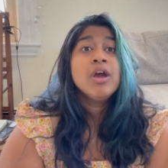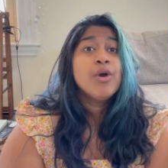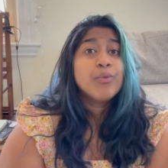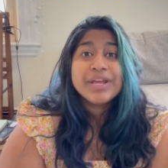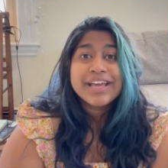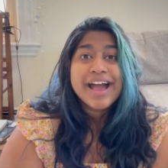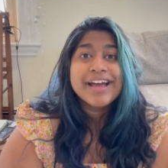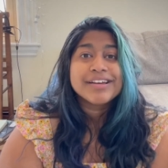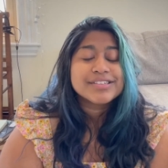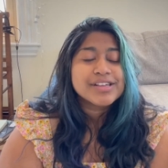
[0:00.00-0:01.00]

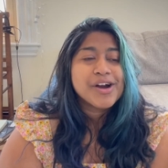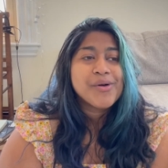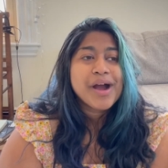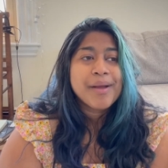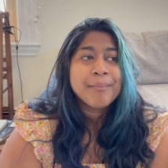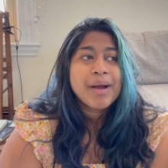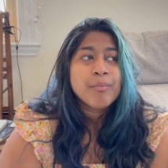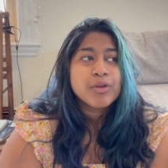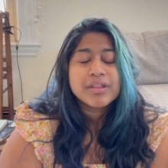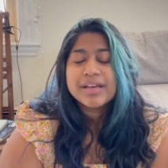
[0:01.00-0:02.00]
weekend, so
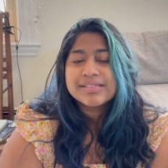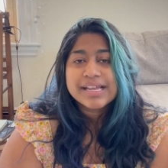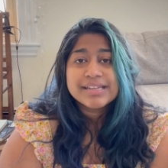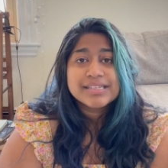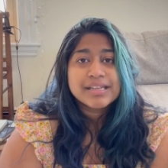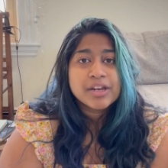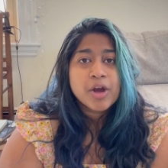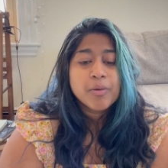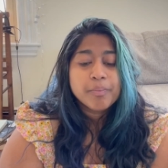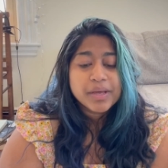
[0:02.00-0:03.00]
I'm really excited to, you
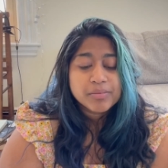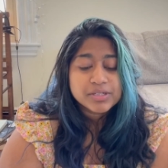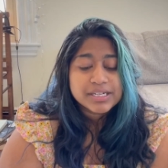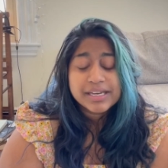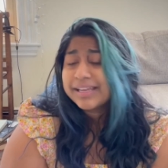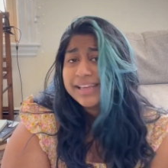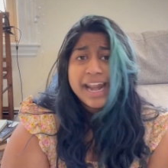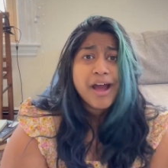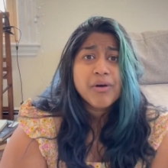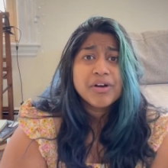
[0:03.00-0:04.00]
know, be able to get
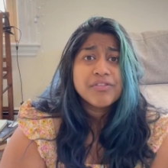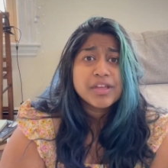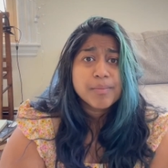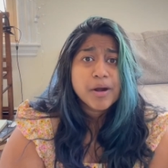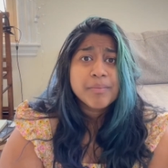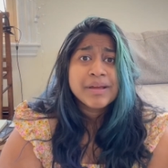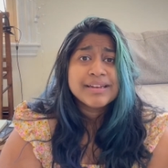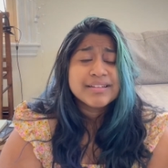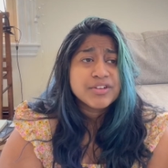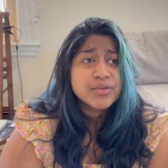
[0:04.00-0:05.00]
out of the
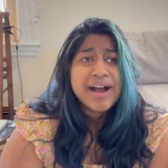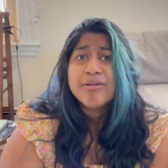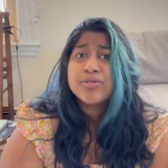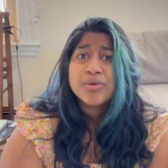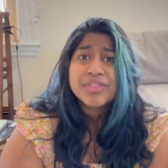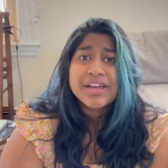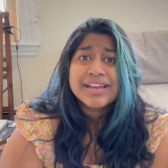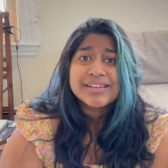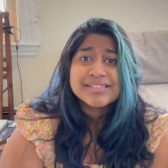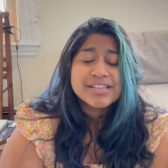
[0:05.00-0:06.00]
apartment and do outdoor
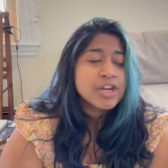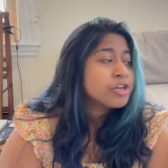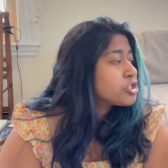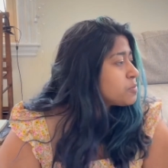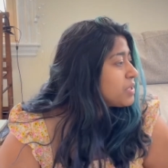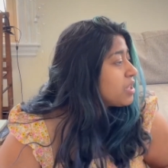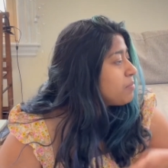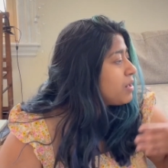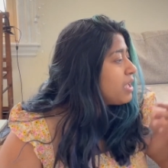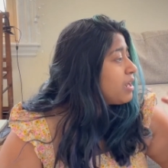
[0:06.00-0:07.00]
things and not just be
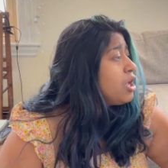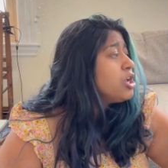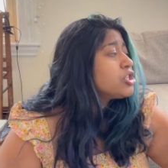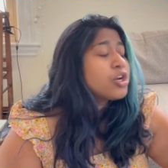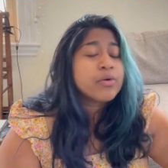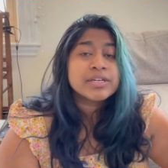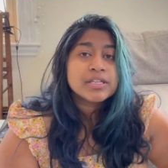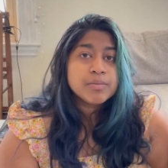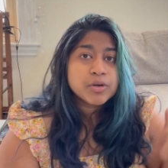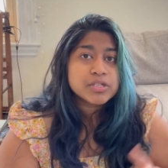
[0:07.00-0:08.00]
limited to going to
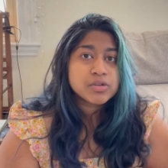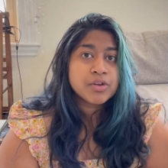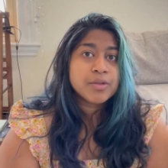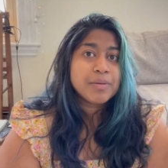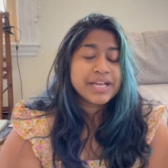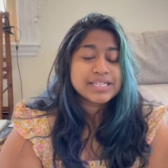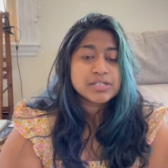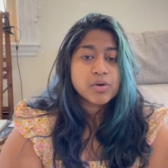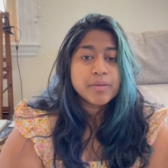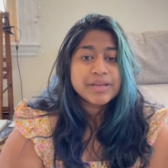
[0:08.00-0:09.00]
the bookstore and the plant
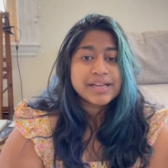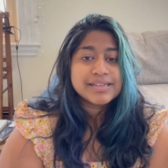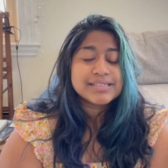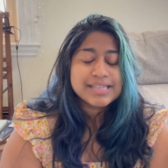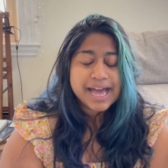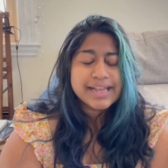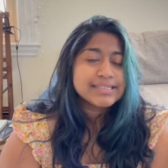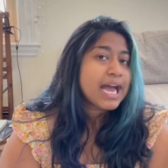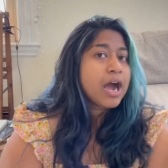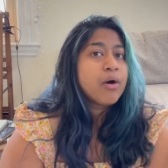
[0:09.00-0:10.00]
store, because that is
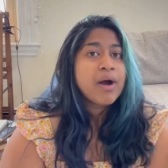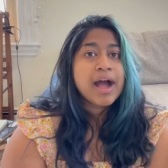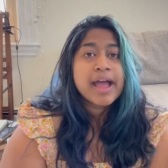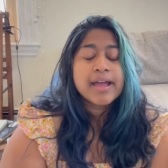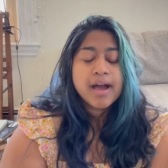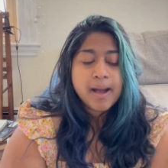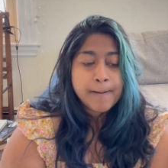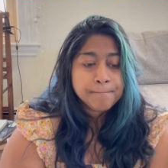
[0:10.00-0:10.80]
how I